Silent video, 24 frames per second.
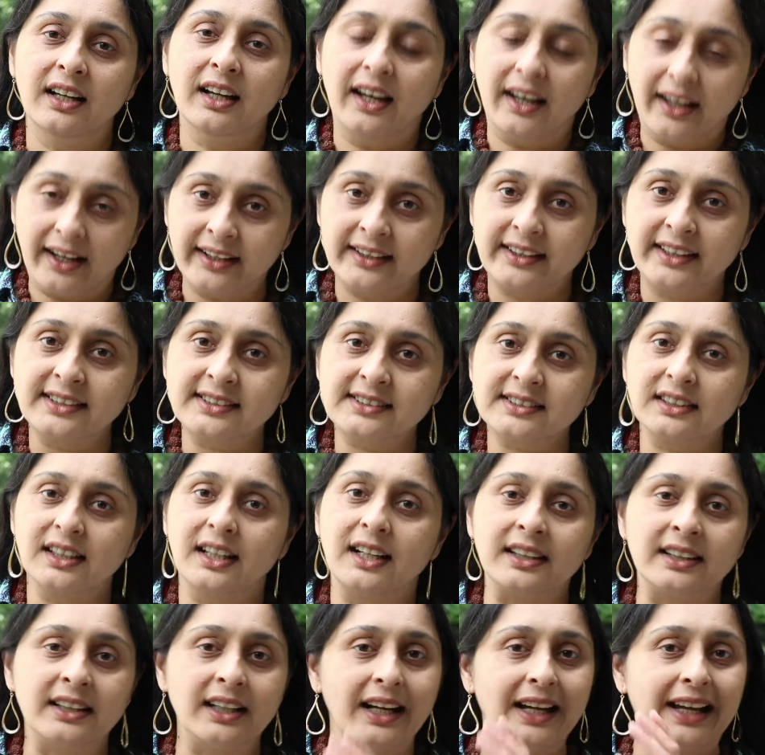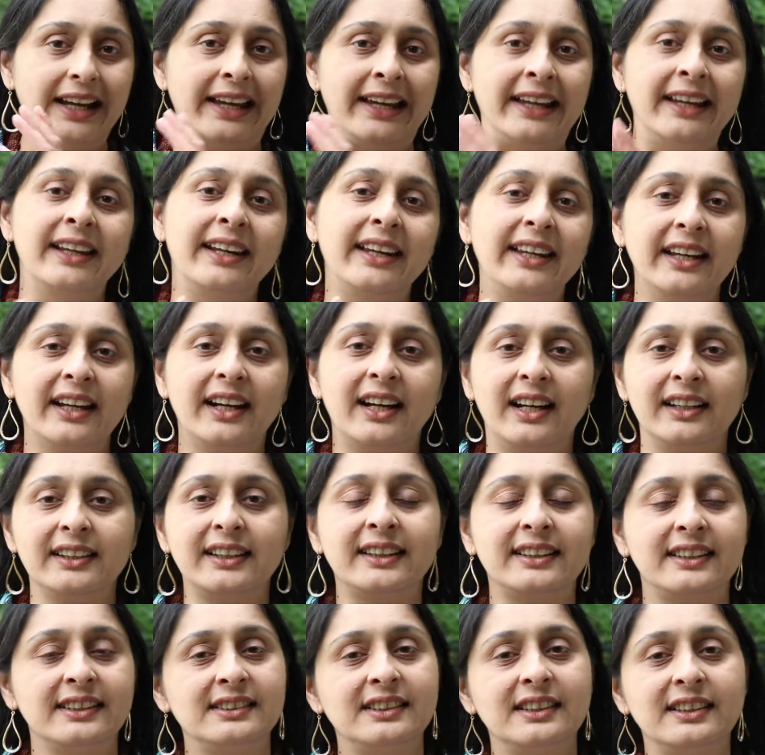It is the area that
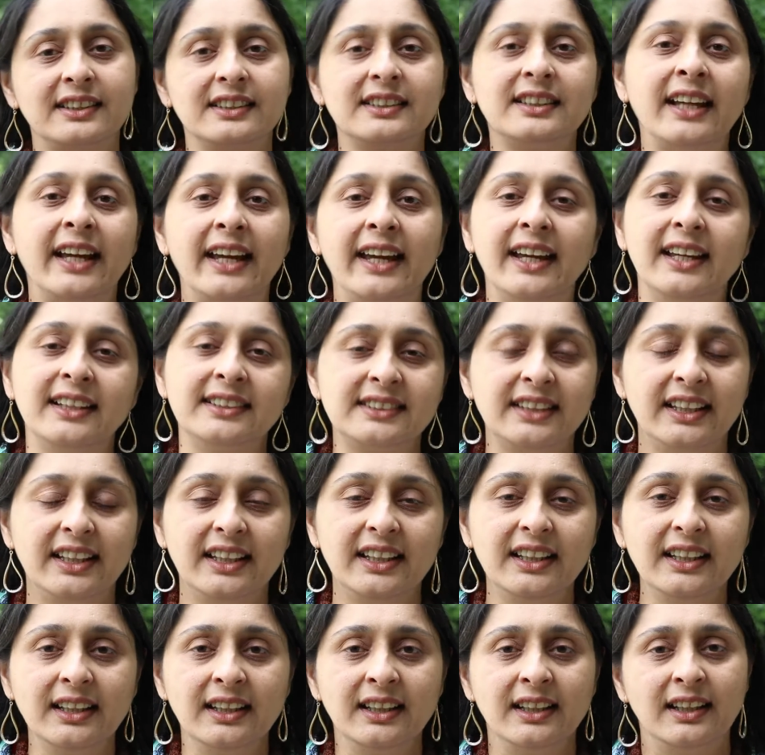is little hazy,